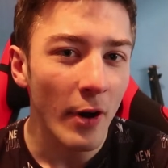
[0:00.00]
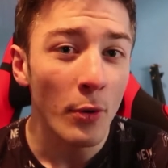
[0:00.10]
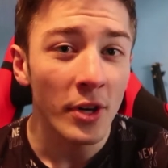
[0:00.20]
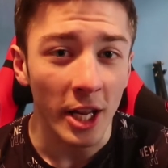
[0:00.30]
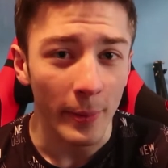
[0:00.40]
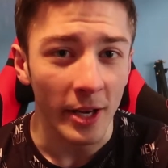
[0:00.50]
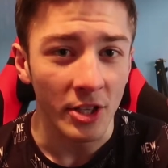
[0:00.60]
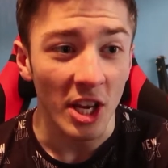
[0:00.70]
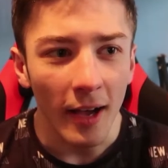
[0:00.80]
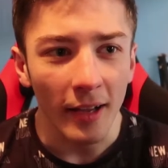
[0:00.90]
found an
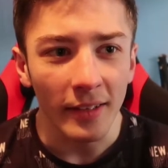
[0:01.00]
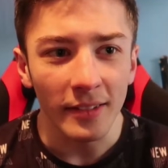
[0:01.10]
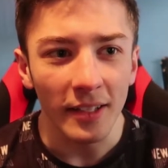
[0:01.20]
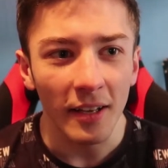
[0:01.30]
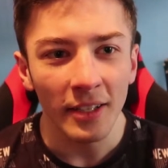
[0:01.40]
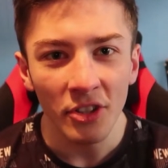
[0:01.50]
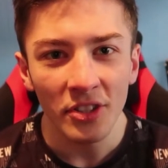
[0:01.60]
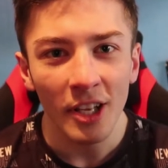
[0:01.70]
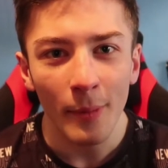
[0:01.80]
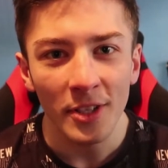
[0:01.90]
image and I just
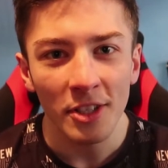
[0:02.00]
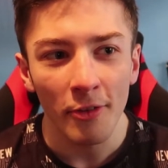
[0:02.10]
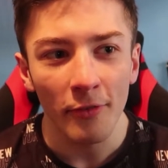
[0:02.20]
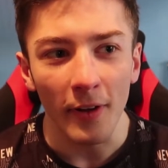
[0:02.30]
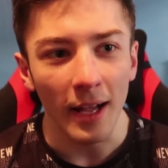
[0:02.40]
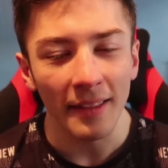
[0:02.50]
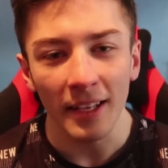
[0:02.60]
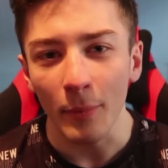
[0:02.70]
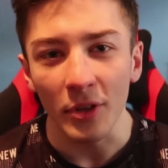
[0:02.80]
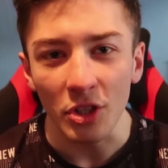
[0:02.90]
said to myself, I think
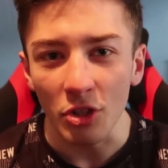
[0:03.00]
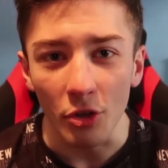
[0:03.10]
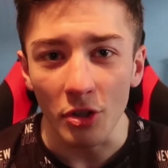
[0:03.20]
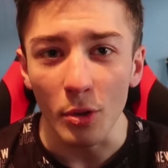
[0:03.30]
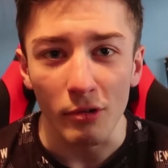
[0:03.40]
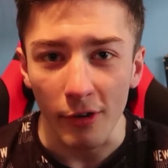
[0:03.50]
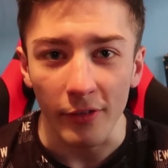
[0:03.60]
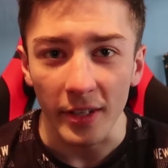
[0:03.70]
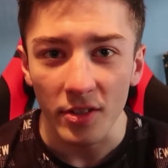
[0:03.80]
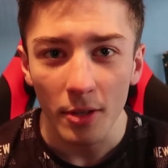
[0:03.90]
I'm going to start doing
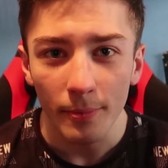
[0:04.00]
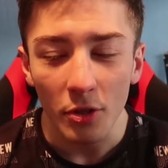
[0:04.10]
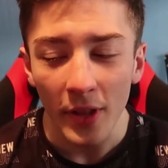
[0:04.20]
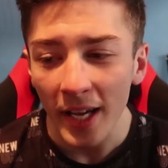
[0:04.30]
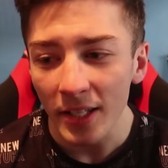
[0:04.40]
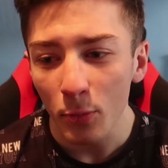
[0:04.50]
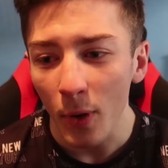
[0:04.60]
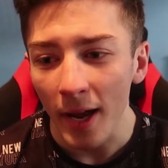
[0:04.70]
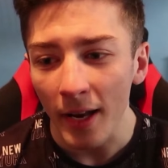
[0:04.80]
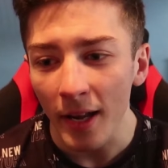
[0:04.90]
graphics. So that is
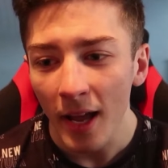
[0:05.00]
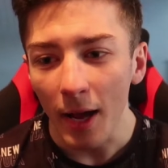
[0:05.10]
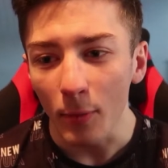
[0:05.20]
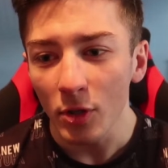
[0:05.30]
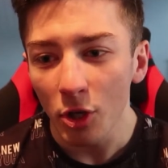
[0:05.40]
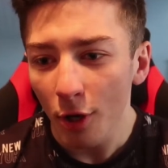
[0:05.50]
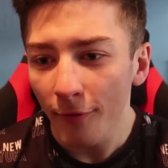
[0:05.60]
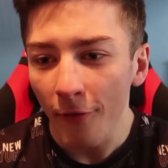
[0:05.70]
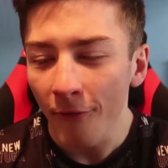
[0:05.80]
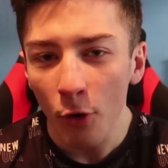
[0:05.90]
when I was looking
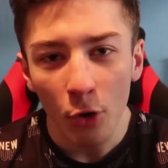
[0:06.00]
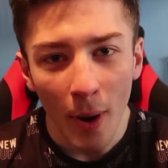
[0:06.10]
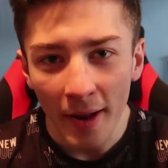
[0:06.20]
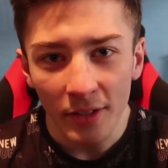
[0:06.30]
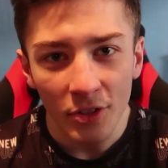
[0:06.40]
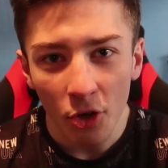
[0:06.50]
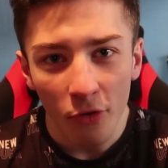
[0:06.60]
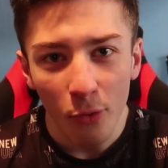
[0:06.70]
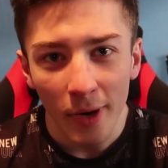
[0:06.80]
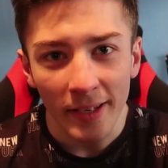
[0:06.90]
for photo editing
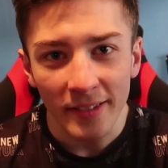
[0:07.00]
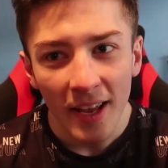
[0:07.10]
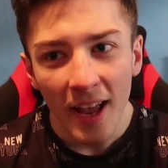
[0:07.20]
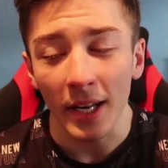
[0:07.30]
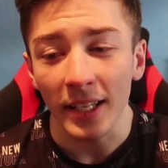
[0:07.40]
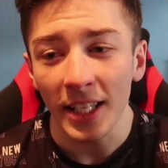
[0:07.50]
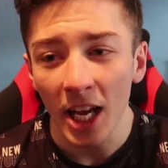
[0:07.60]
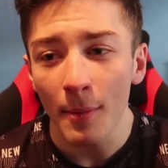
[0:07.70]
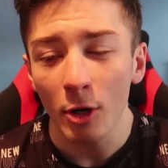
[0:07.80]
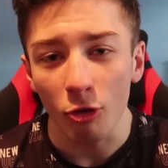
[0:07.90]
softwares, then I
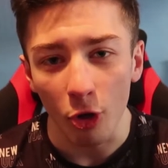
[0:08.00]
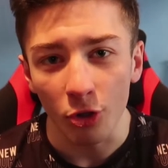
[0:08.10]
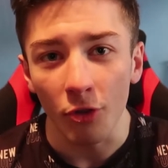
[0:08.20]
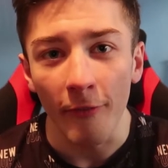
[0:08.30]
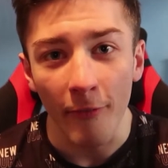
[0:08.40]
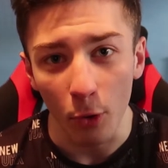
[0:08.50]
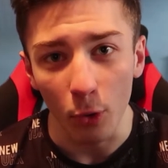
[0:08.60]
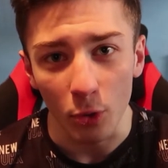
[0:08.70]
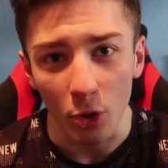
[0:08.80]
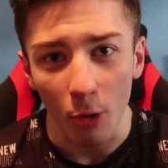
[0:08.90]
came across
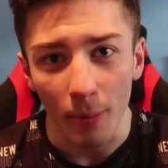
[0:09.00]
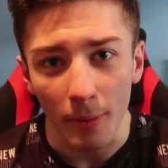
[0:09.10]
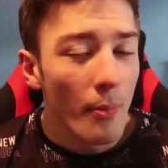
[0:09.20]
Photoshop.